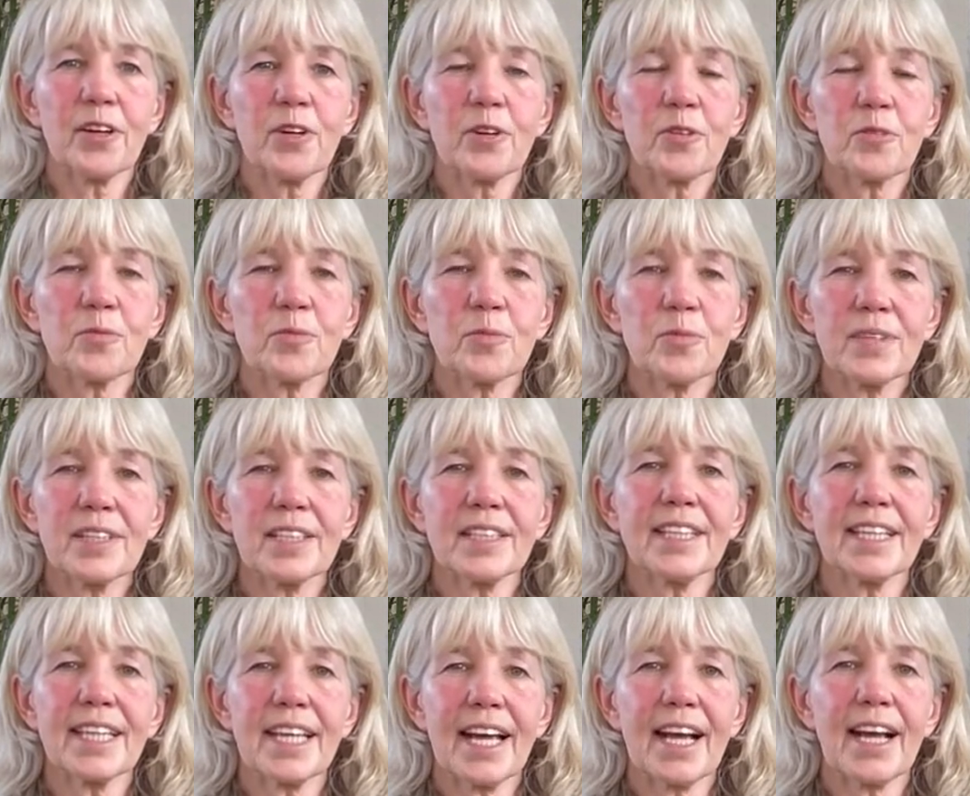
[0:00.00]

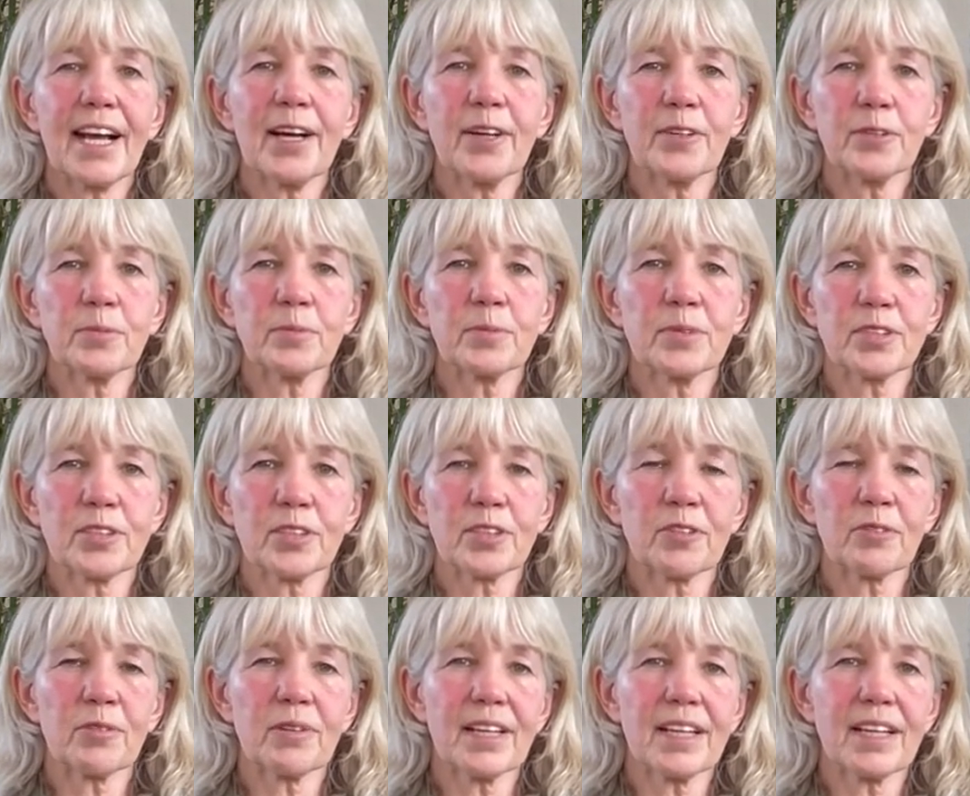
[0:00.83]
really help to
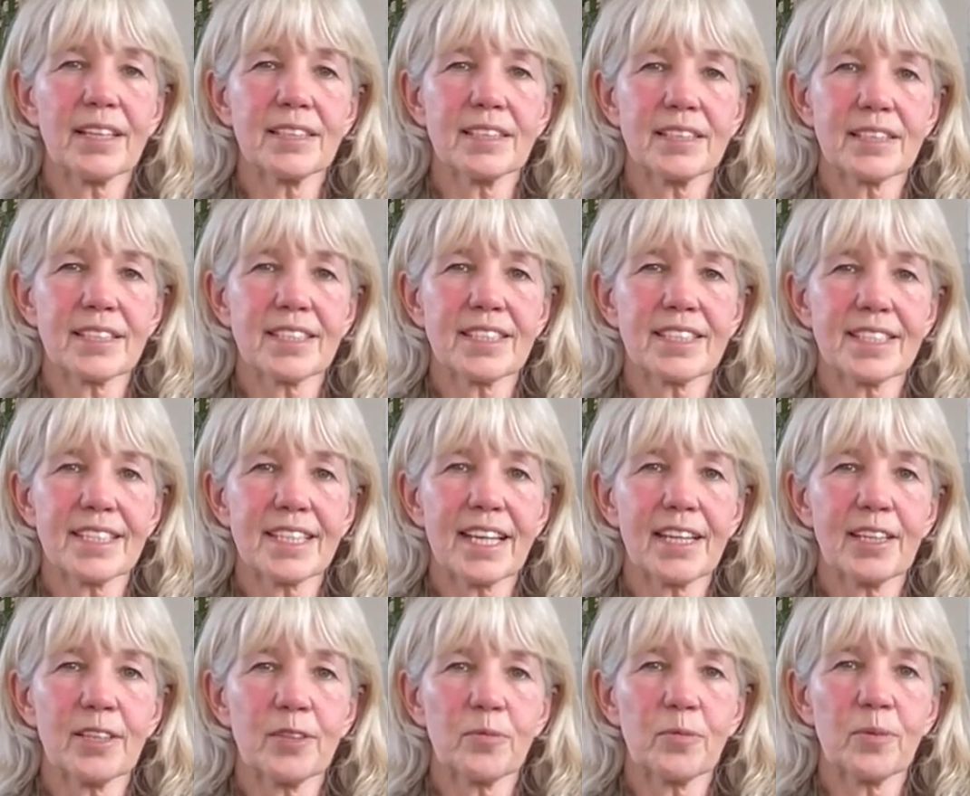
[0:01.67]
create a state